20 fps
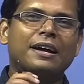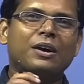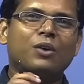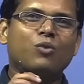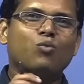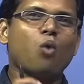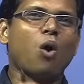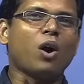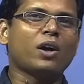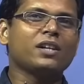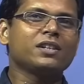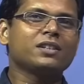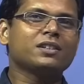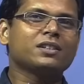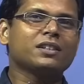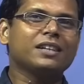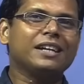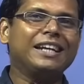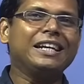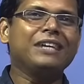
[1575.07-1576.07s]
what is
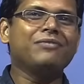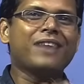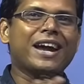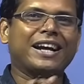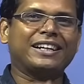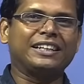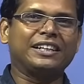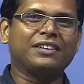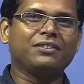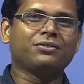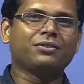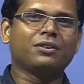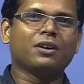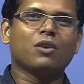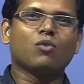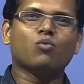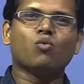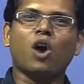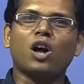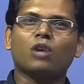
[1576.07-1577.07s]
ineffective,
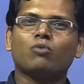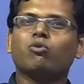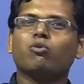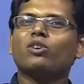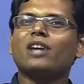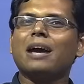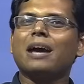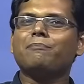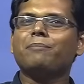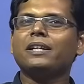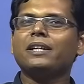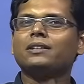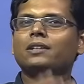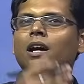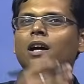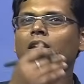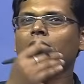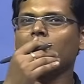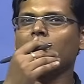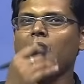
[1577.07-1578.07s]
what would have been the
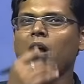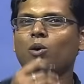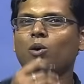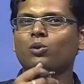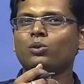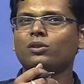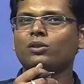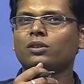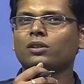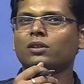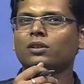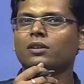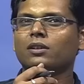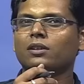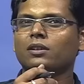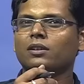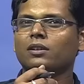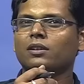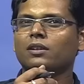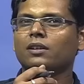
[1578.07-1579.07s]
count
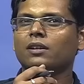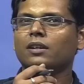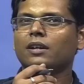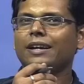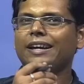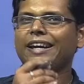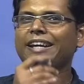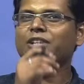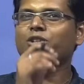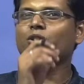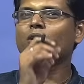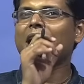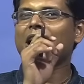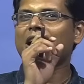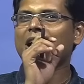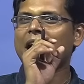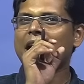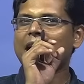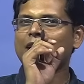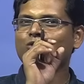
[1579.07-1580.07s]
in your
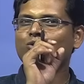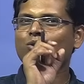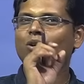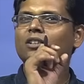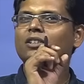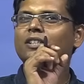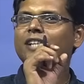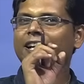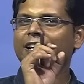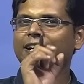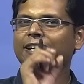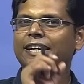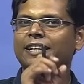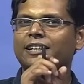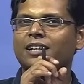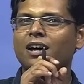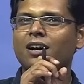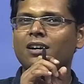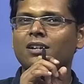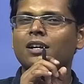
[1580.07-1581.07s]
actual training
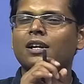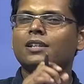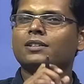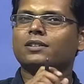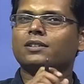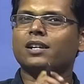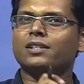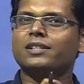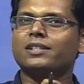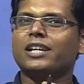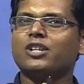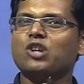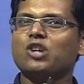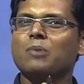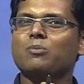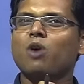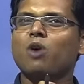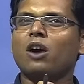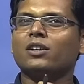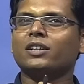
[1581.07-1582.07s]
data such that you
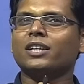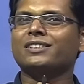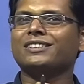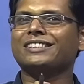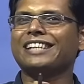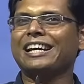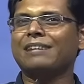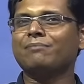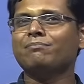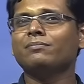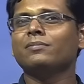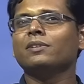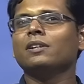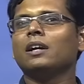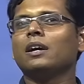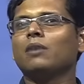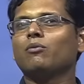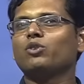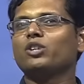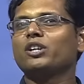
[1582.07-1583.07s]
have got the same,
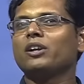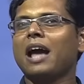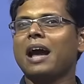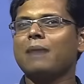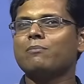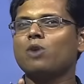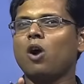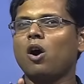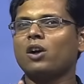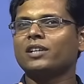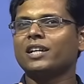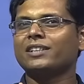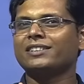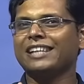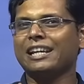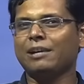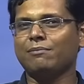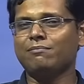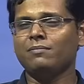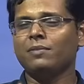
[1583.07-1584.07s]
would have got the
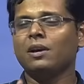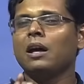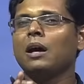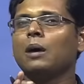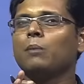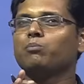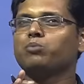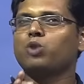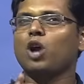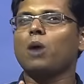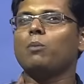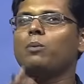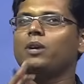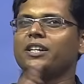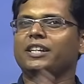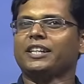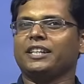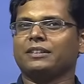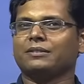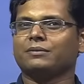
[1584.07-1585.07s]
same
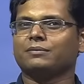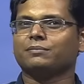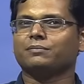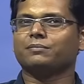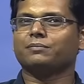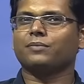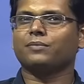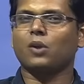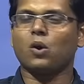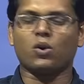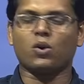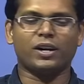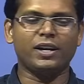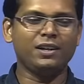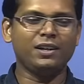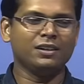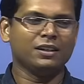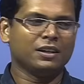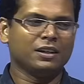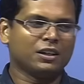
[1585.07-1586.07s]
probability. Okay.
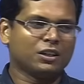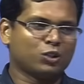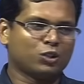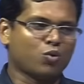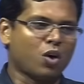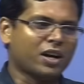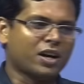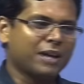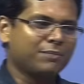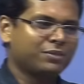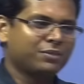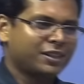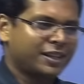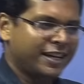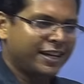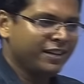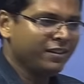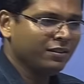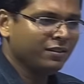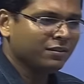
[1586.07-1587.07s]
So what I am saying,